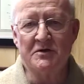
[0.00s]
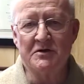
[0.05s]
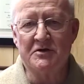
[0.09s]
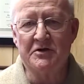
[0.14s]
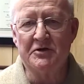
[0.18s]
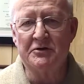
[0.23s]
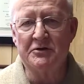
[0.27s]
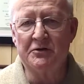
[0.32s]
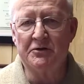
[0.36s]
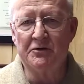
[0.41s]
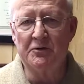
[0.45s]

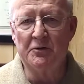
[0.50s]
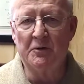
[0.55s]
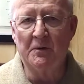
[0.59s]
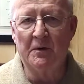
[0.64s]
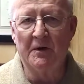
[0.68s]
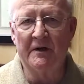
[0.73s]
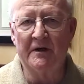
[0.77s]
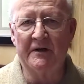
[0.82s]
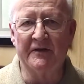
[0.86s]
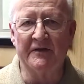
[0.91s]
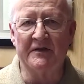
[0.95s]
to
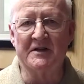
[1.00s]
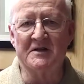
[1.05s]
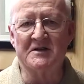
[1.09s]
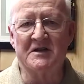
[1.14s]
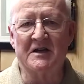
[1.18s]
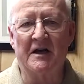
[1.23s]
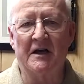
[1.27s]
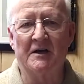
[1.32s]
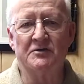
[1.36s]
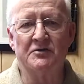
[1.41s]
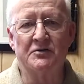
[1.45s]
this
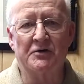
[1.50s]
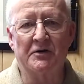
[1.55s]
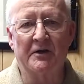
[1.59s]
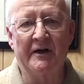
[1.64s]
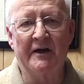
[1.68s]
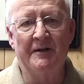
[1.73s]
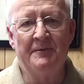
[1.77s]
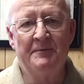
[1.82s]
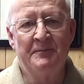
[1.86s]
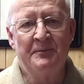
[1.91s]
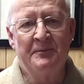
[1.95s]

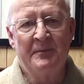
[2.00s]
country